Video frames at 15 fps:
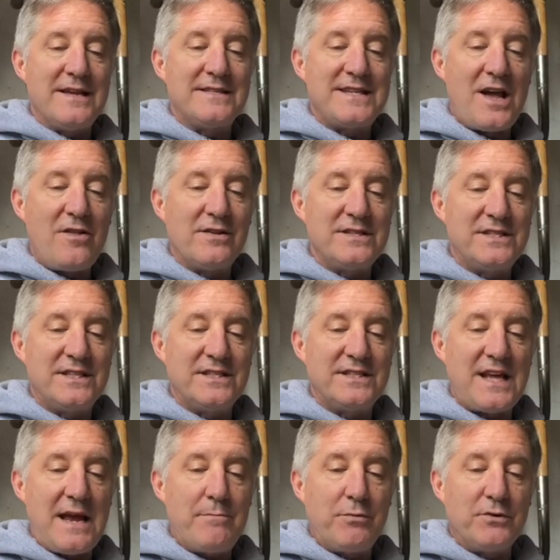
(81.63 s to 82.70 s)
tell his
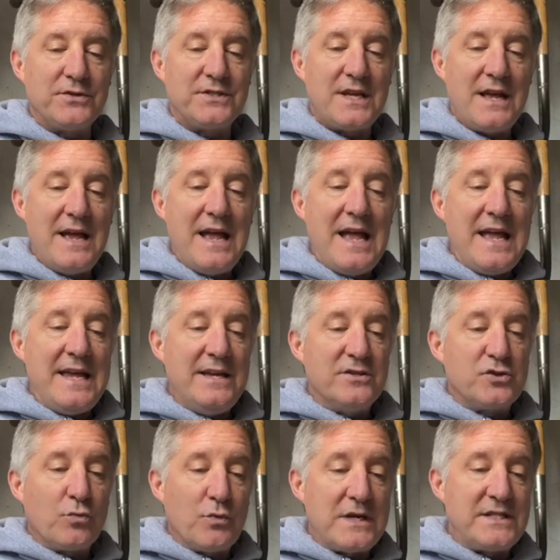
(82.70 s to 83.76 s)
disciples, he is
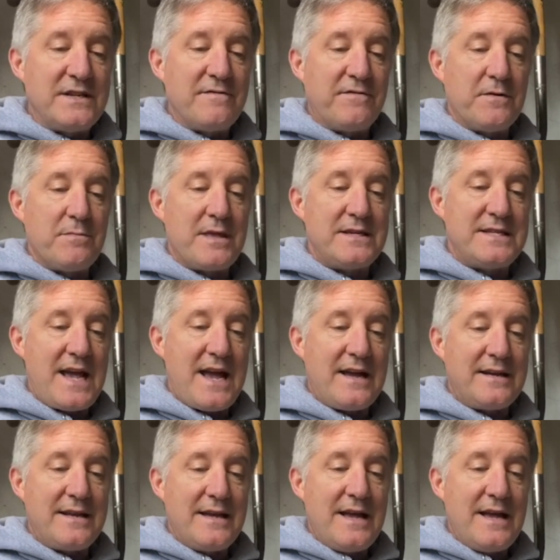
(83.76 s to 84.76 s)
risen from the dead.